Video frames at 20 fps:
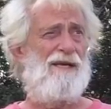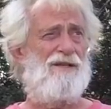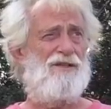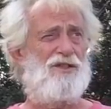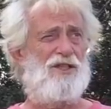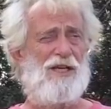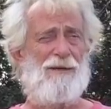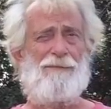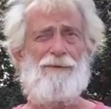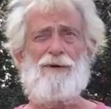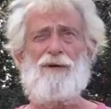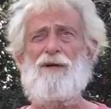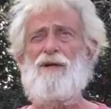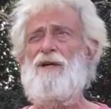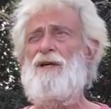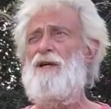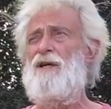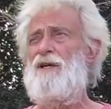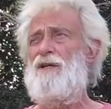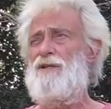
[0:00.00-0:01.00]
Cheaper
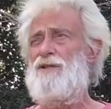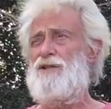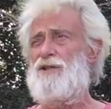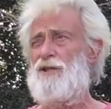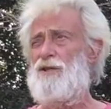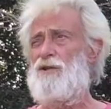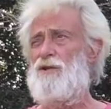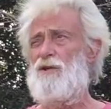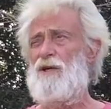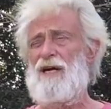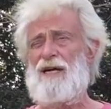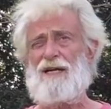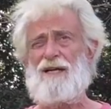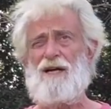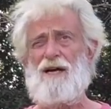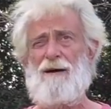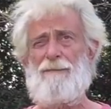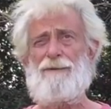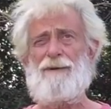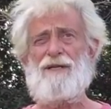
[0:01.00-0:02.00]
to
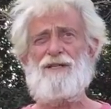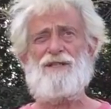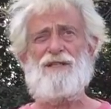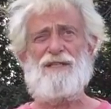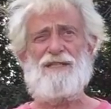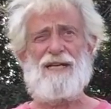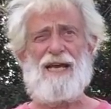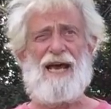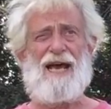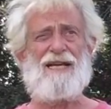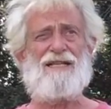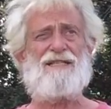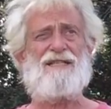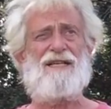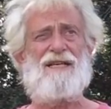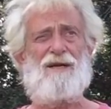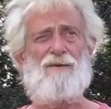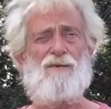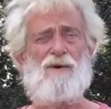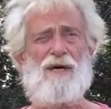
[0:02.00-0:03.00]
accomplish the tasks that
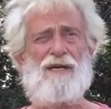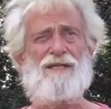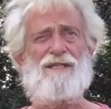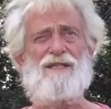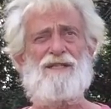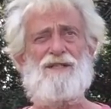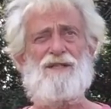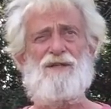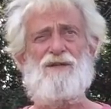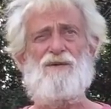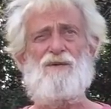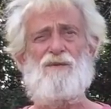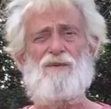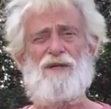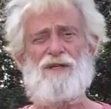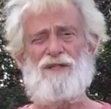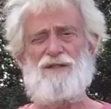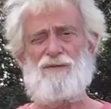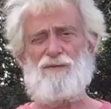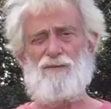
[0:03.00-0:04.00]
I want to do,
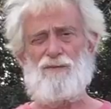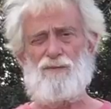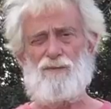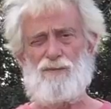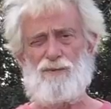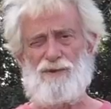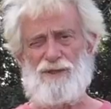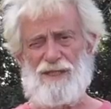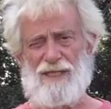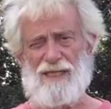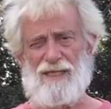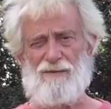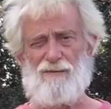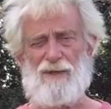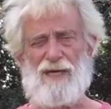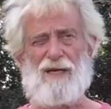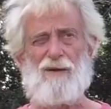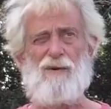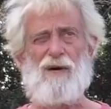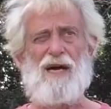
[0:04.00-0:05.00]
which did
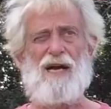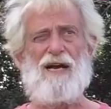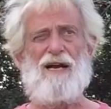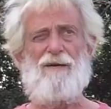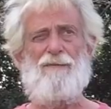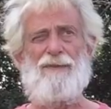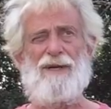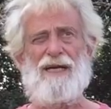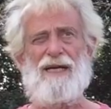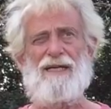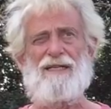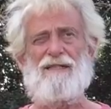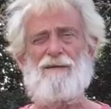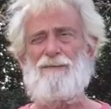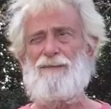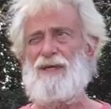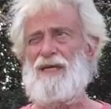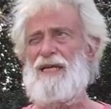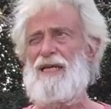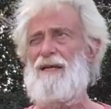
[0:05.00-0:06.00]
require me to
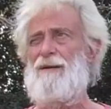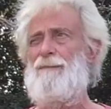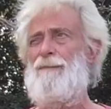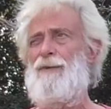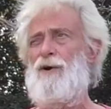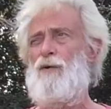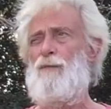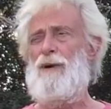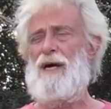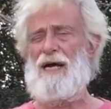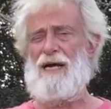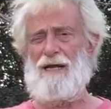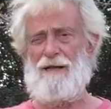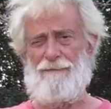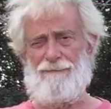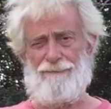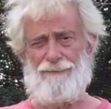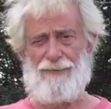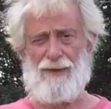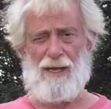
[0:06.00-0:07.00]
be mobile.
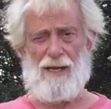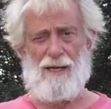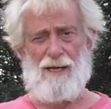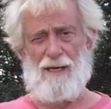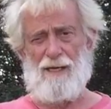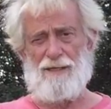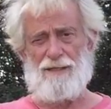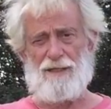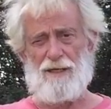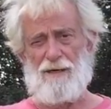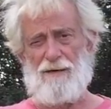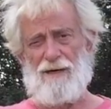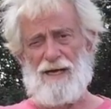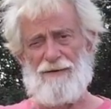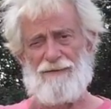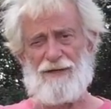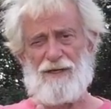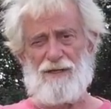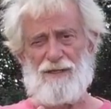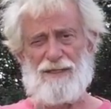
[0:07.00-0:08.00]
So
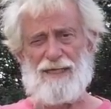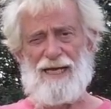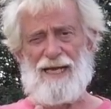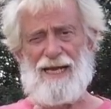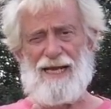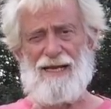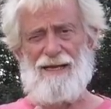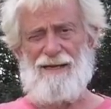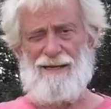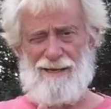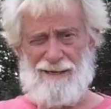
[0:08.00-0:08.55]
have a good day.